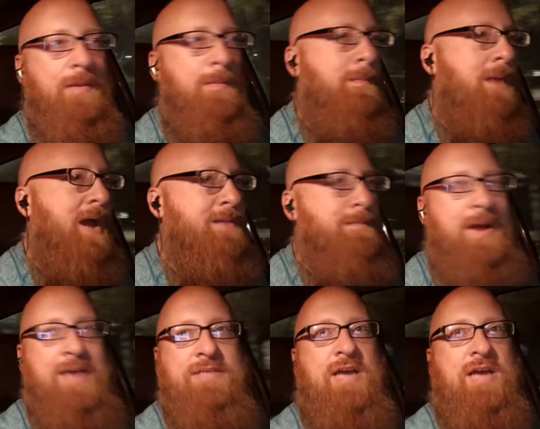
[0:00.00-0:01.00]
my
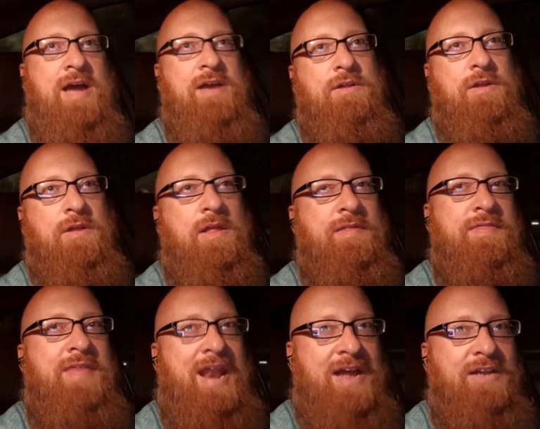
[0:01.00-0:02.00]
style
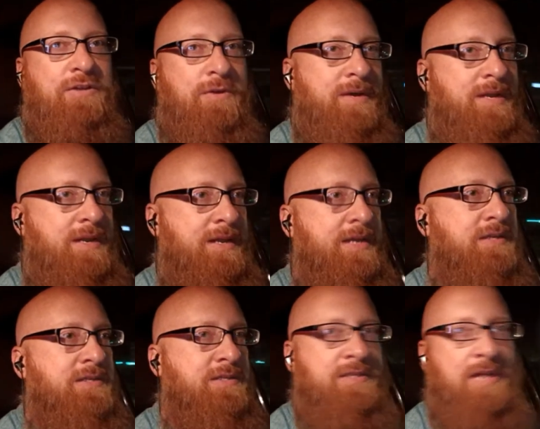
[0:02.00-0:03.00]
that I do it
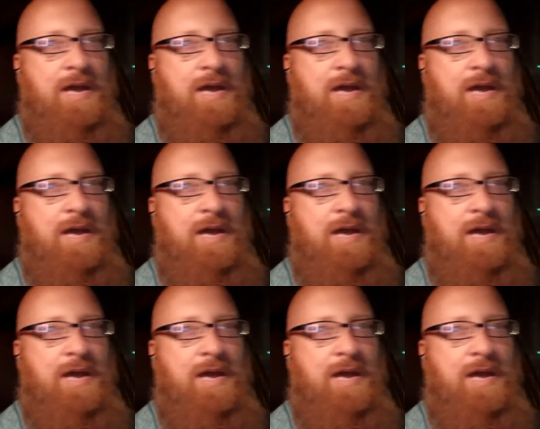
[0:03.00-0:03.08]
is